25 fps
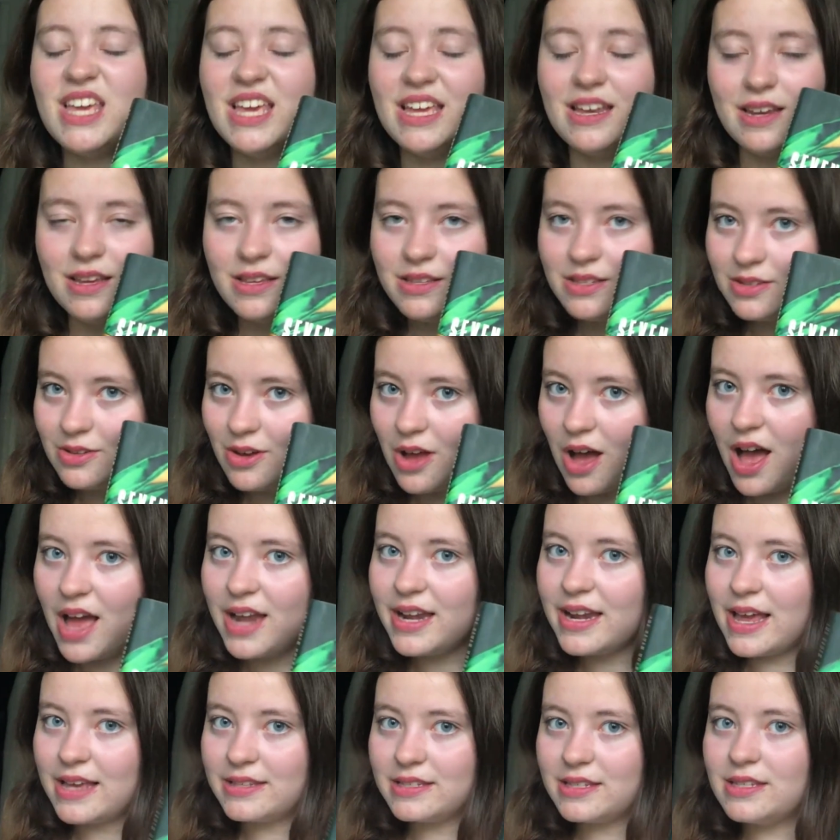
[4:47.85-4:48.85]
It is
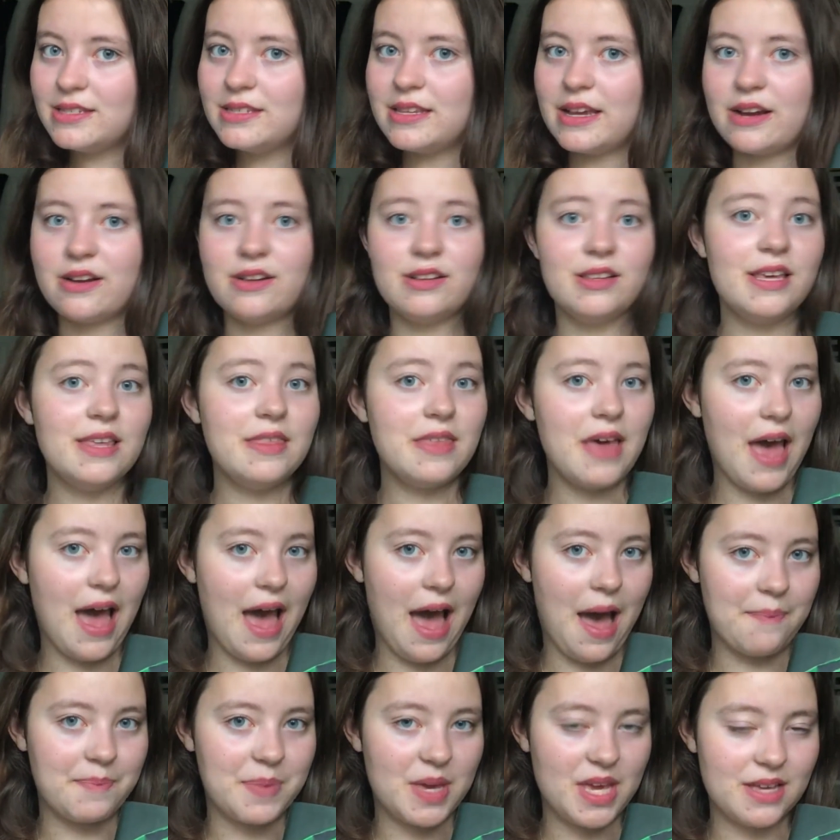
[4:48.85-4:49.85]
not necessarily the
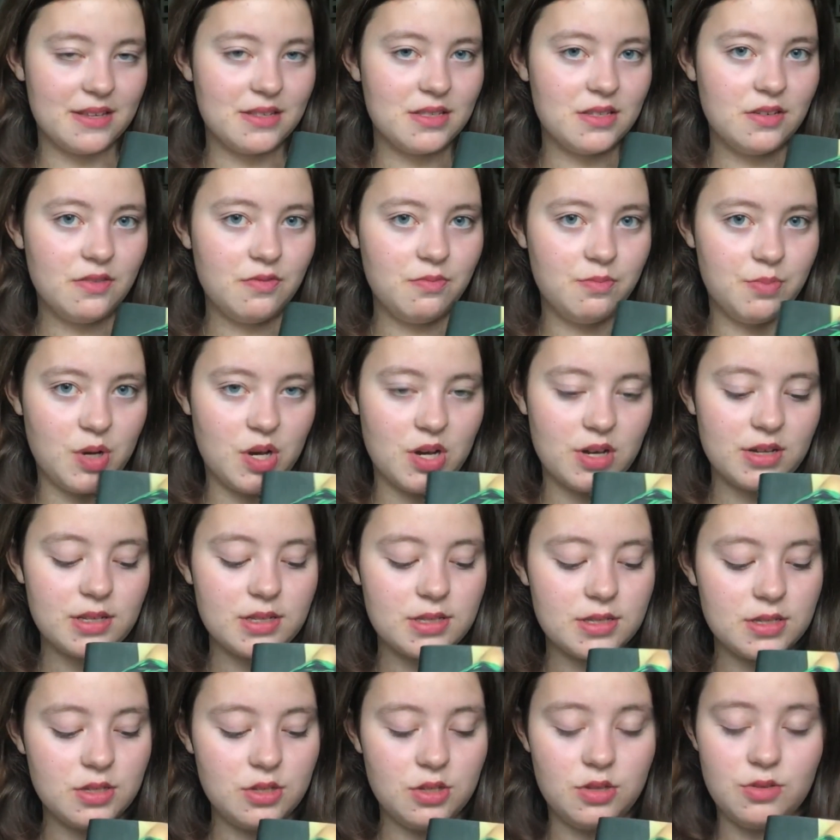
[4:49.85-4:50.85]
happiest of
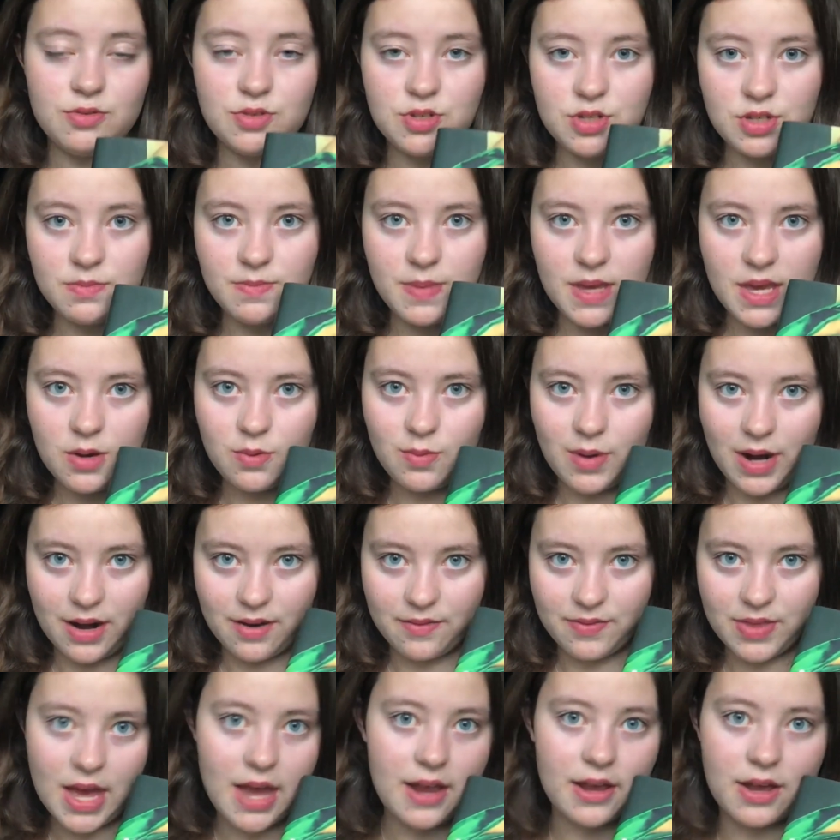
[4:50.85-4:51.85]
books. You should be
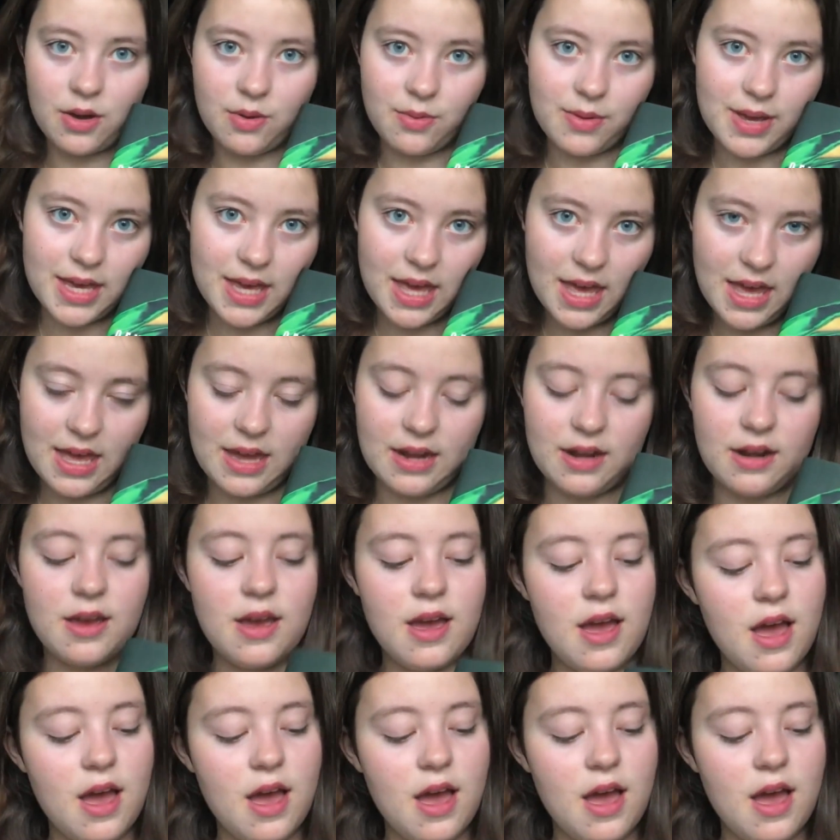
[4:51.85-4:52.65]
aware of that going in.